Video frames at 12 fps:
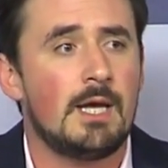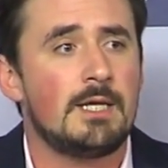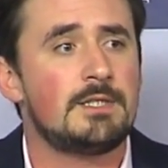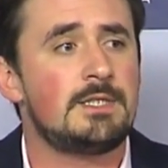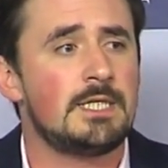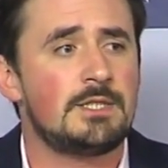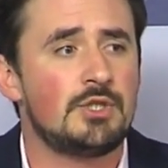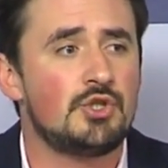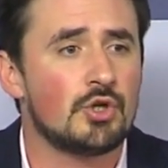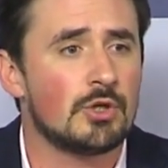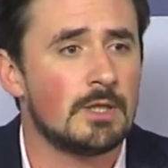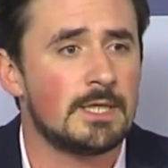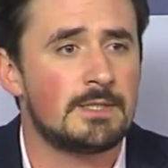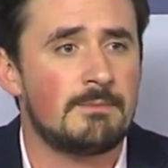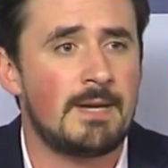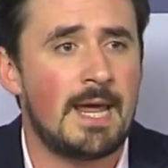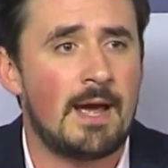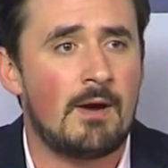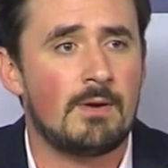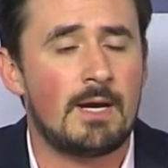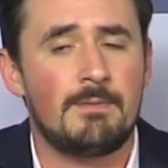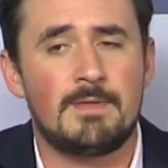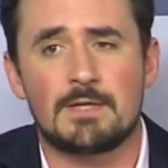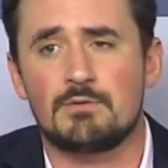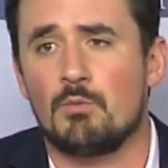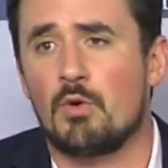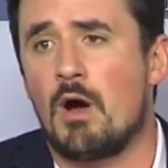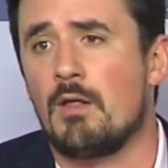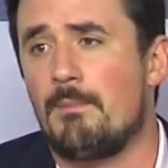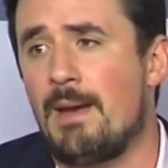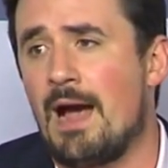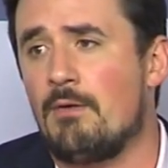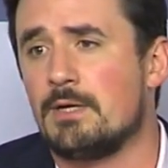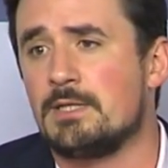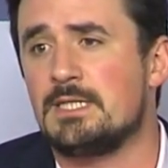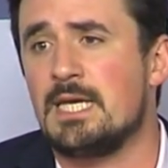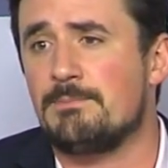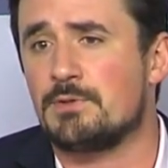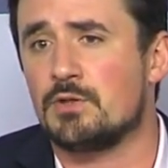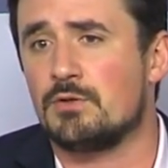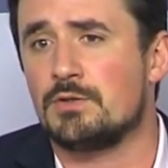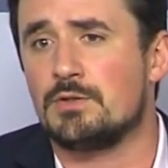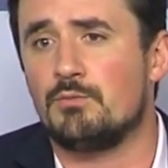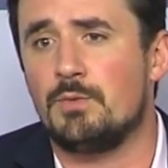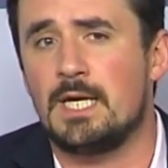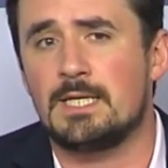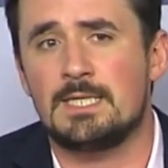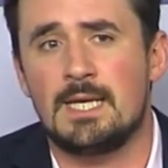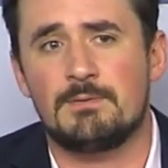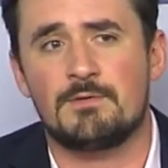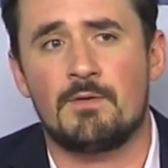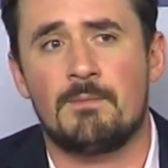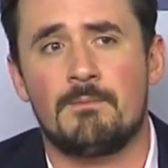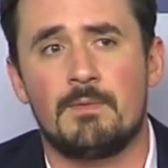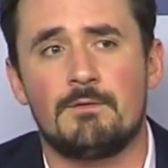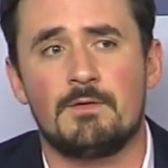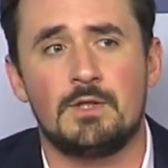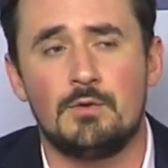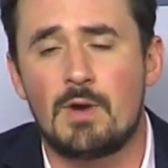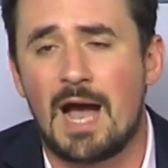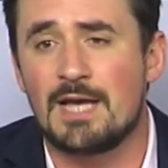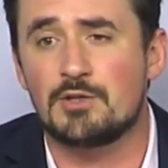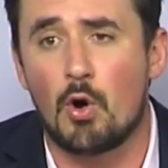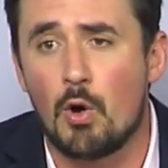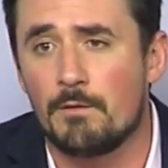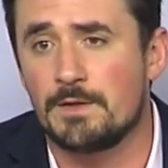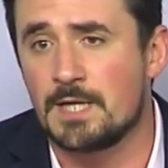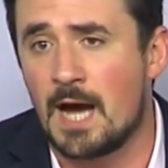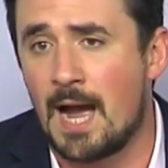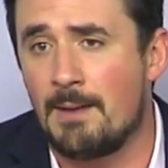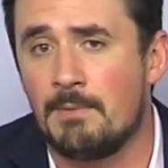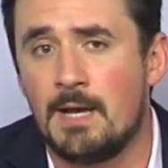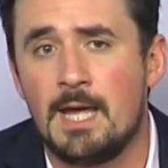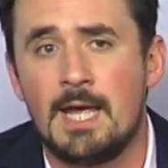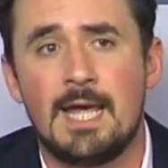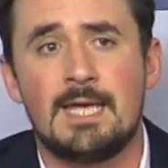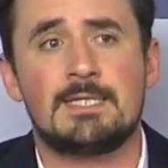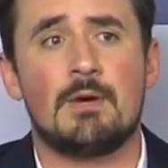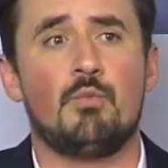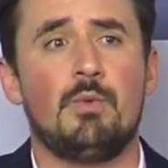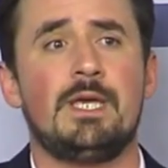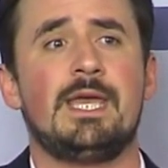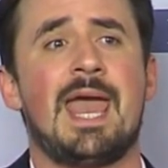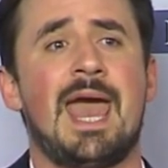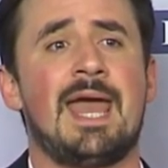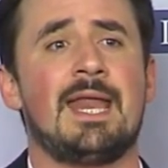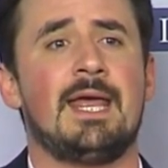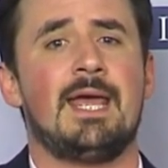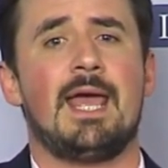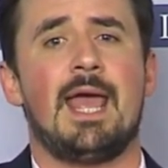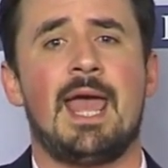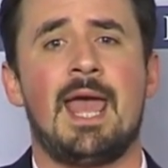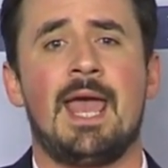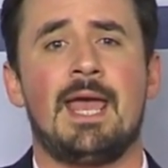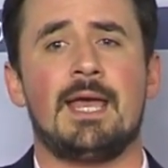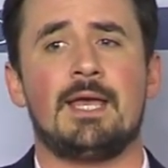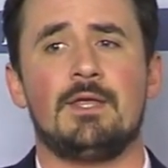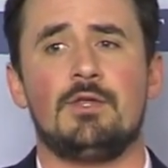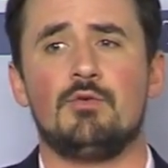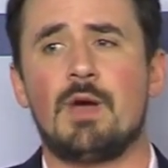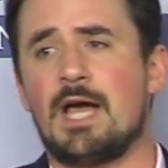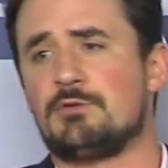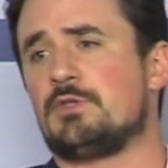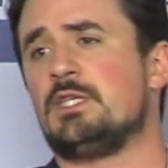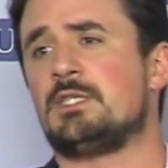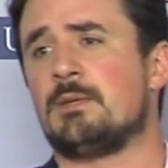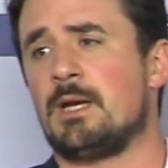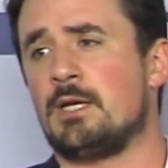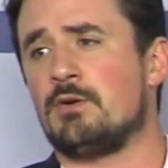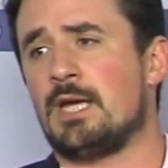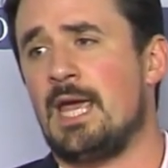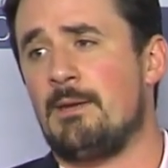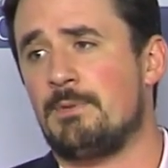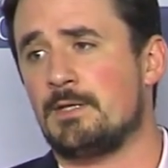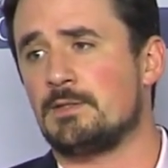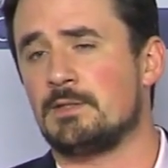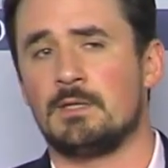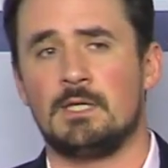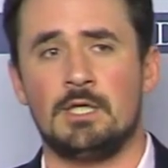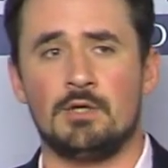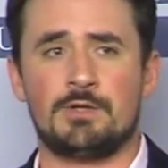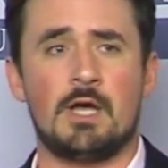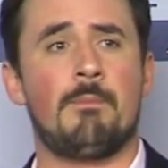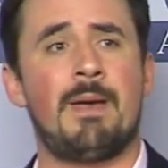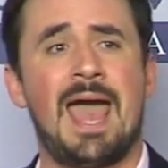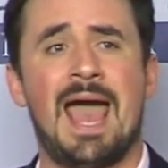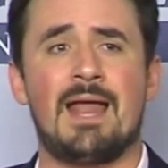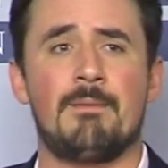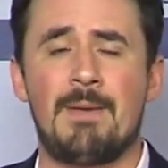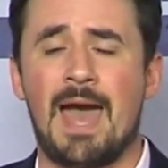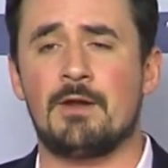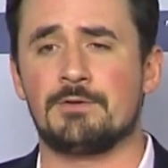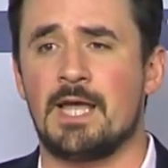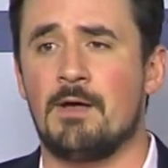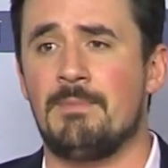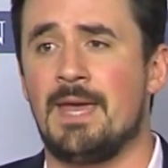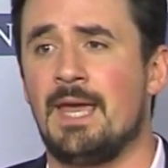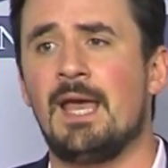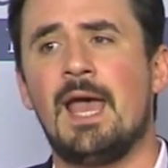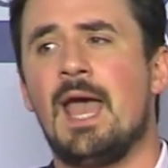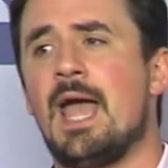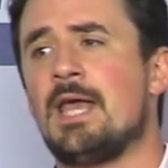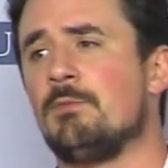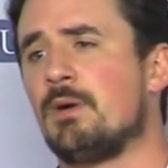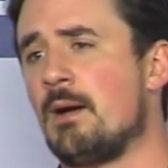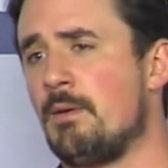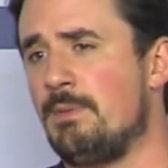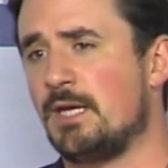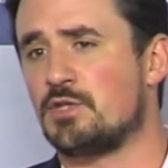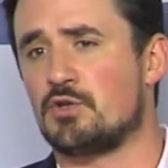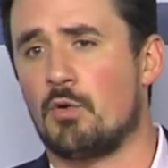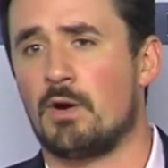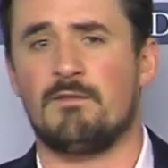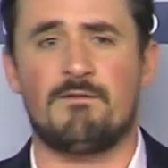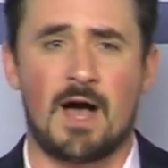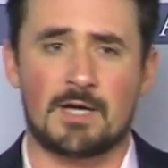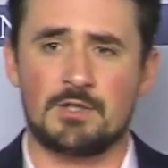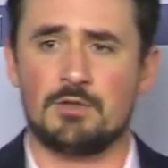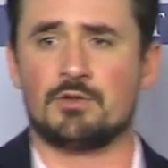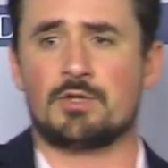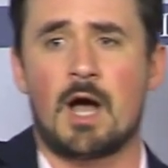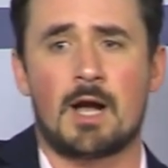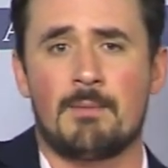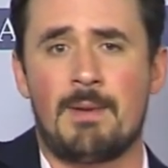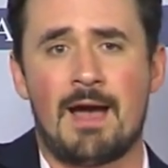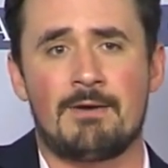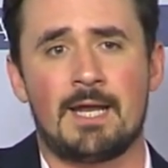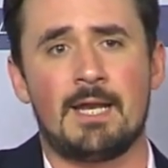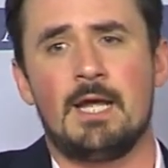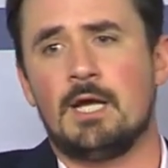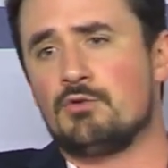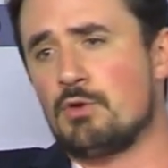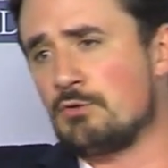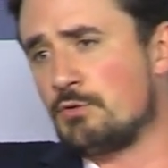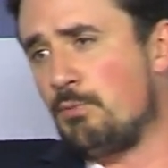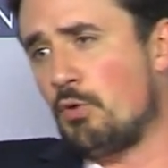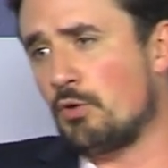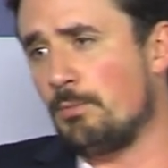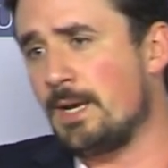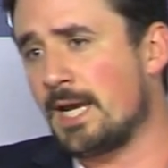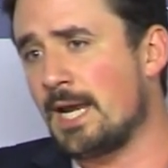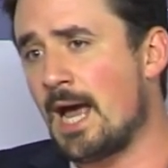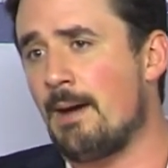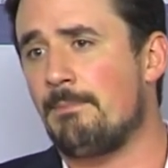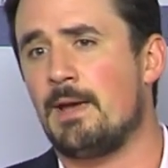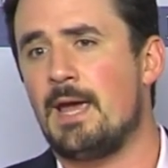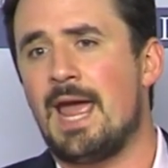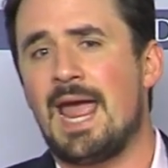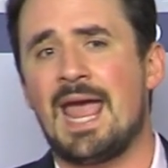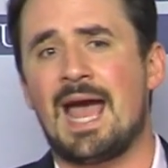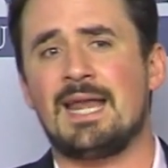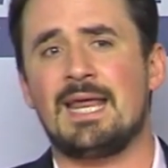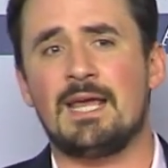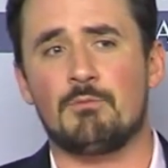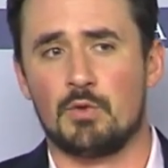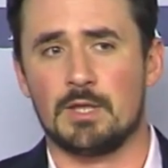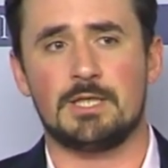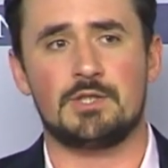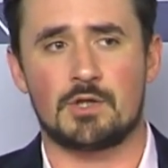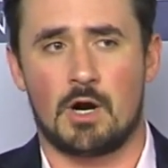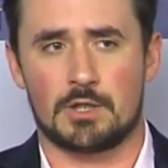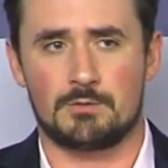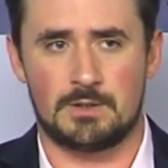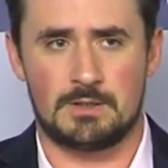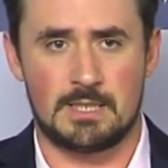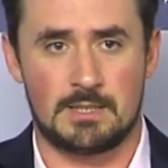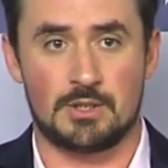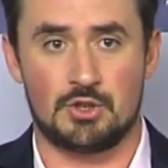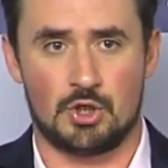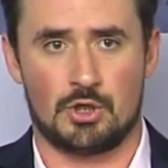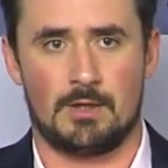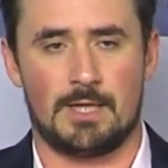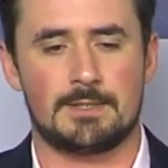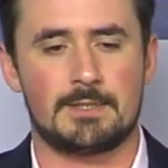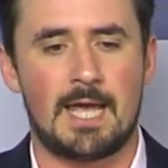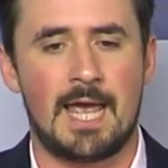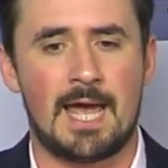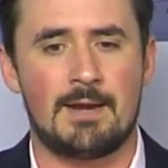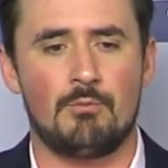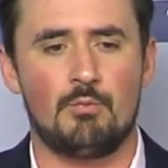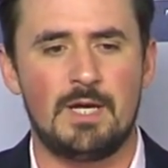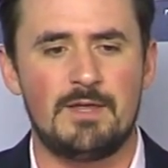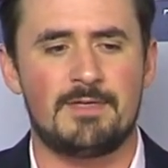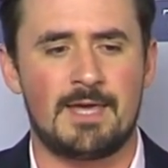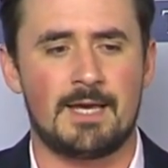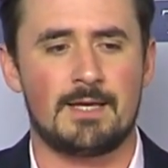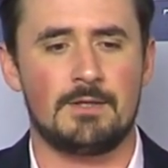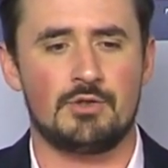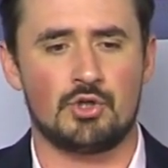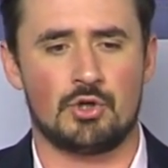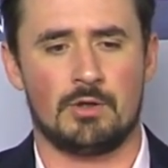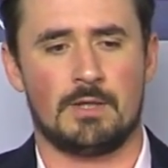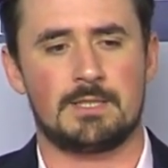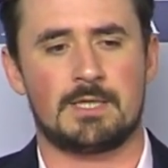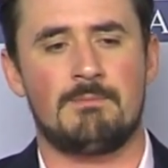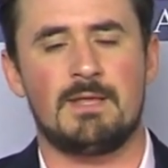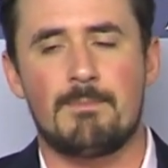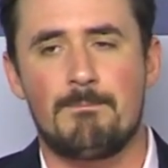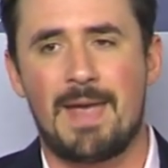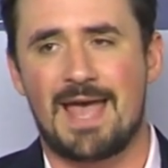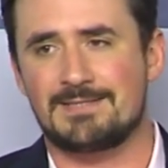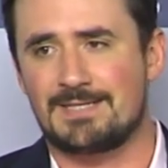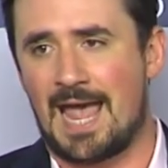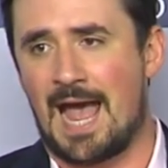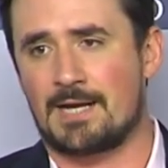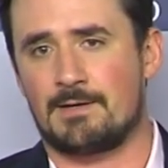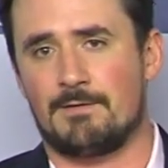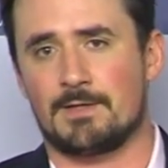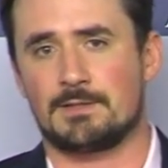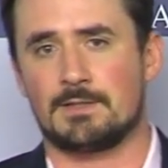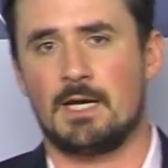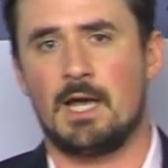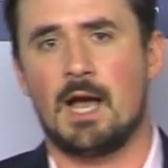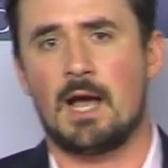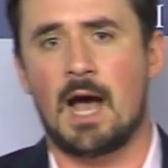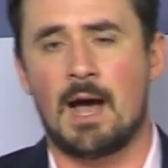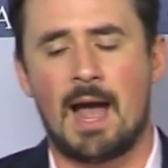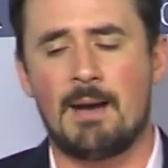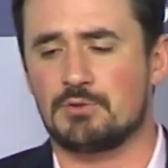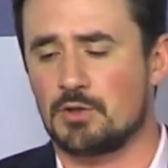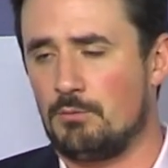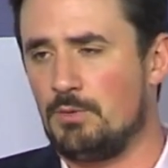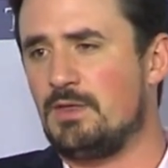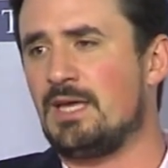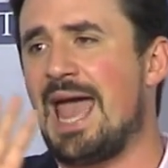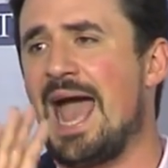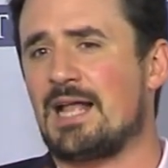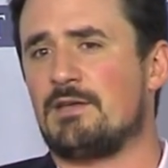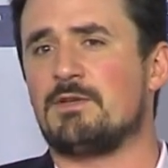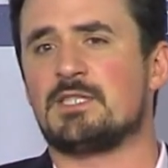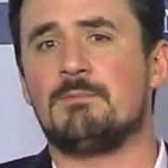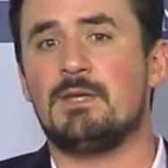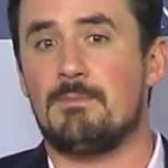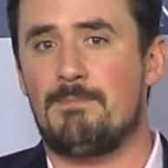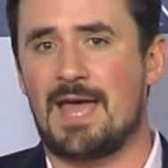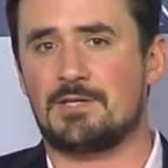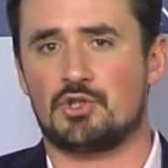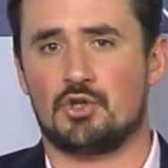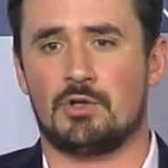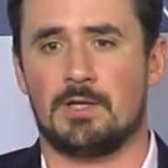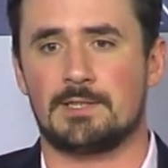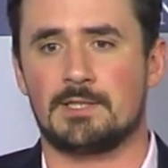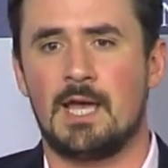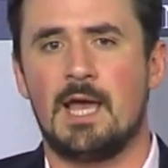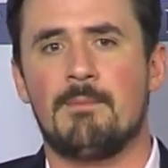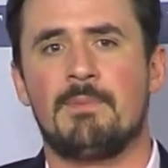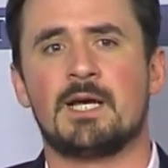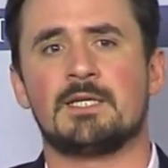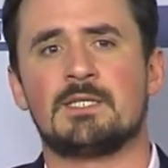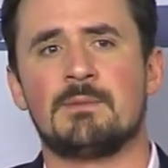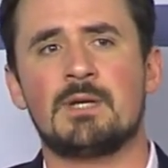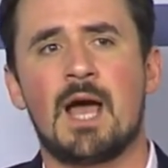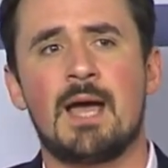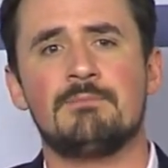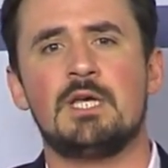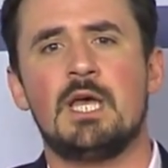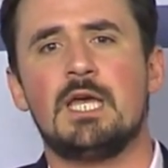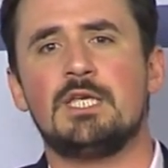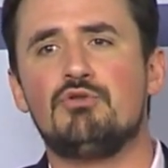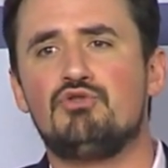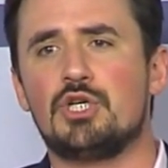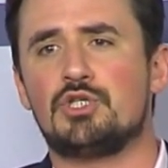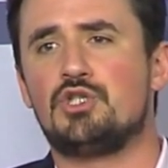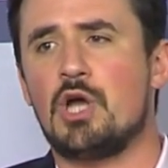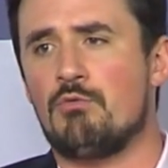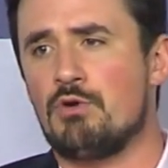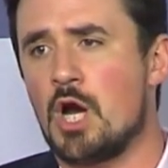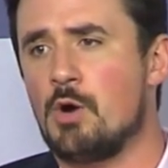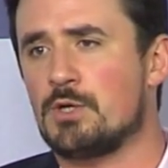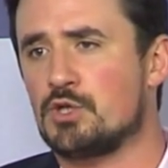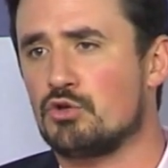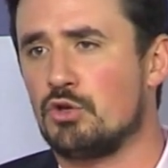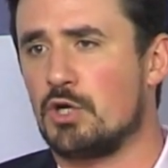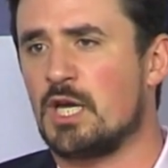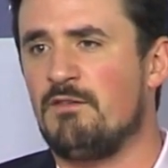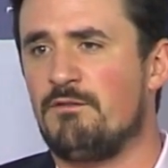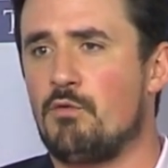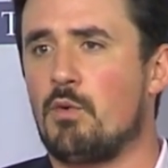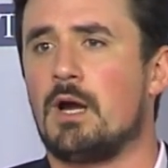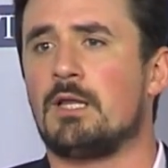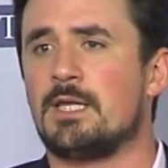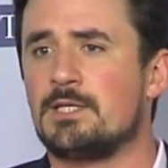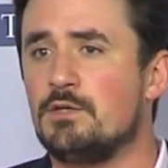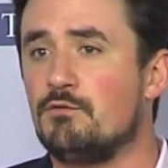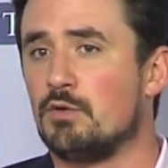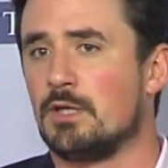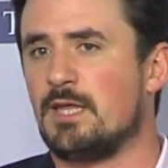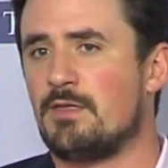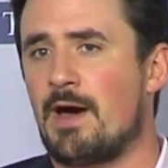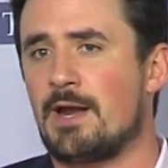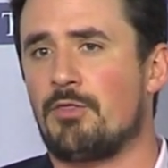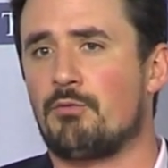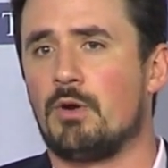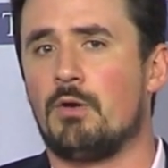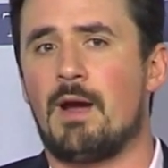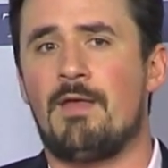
Citizen journalism now. I mean, that's what we're all about. Is tipsters. We get tips from you guys all the time. Is that we get a you guys will see something on your campus You'll tell Pat. Pat will tell me. It'll become a big story. Fox News will talk about it. Drudge Report will pick it up. And it really starts with citizen journalists. And we think journalists can be the best activists. Uh, I'm sorry, we think activists can be the best journalists because sometimes you just don't know what you're looking for unless you've really thought it through.